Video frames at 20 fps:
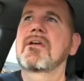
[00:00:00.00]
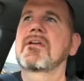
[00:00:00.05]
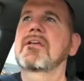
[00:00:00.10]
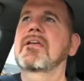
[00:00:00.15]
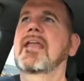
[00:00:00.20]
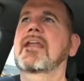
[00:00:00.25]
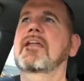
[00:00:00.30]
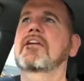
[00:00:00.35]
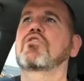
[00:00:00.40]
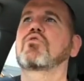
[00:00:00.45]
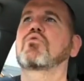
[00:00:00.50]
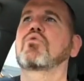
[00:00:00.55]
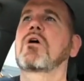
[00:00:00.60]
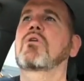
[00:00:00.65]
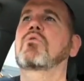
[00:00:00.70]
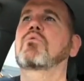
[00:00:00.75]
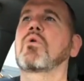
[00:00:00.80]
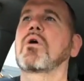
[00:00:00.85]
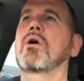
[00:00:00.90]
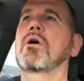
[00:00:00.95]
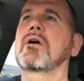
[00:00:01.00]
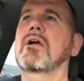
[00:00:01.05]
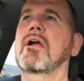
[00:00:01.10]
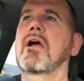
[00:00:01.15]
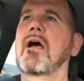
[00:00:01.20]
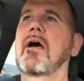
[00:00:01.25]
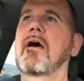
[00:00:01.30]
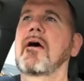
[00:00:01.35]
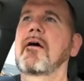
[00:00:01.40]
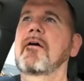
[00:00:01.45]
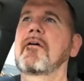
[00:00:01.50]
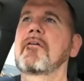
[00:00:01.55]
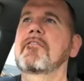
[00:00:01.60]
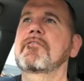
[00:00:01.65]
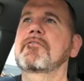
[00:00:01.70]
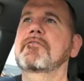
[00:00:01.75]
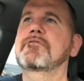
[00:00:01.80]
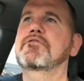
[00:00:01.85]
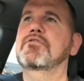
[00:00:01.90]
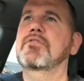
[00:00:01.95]
kind of grunt work
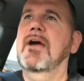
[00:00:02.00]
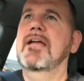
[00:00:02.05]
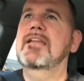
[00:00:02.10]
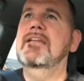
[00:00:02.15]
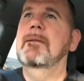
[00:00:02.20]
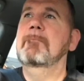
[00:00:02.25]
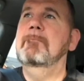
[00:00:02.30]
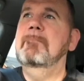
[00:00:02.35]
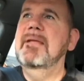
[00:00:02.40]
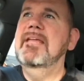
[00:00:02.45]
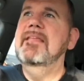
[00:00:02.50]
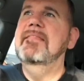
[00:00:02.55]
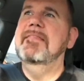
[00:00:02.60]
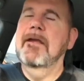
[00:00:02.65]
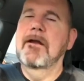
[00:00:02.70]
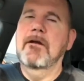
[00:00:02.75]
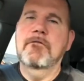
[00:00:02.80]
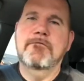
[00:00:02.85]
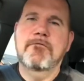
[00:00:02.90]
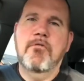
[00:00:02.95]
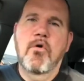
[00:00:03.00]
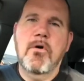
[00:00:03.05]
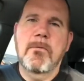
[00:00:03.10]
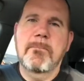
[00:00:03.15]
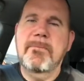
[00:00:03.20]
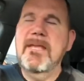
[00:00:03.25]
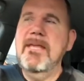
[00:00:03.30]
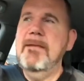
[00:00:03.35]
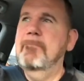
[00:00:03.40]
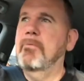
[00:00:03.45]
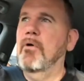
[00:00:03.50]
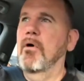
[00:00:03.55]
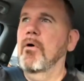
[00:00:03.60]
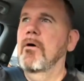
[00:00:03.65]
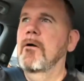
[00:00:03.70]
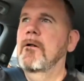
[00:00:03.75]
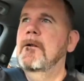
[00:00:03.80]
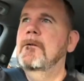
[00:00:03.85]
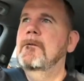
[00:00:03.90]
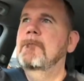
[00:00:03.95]
of trying to be there for people.
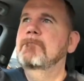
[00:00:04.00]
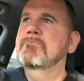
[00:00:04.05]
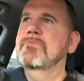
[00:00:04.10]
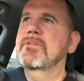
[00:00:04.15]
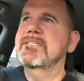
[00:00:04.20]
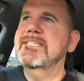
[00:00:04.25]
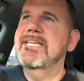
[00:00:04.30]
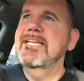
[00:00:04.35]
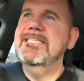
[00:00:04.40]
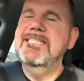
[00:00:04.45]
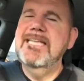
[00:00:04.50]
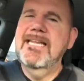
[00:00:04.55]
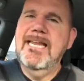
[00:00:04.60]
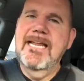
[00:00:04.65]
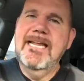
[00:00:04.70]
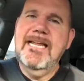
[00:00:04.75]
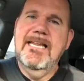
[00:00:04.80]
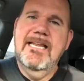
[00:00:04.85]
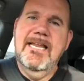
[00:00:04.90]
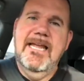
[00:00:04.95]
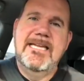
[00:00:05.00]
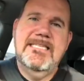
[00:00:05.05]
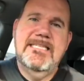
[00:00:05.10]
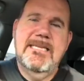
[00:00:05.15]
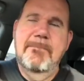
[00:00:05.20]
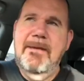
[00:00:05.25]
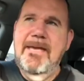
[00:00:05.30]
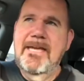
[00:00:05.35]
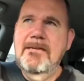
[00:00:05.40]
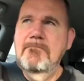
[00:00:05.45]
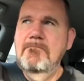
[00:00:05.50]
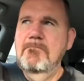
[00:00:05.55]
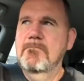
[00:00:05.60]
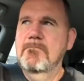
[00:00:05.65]
Does that sound like a lazy man?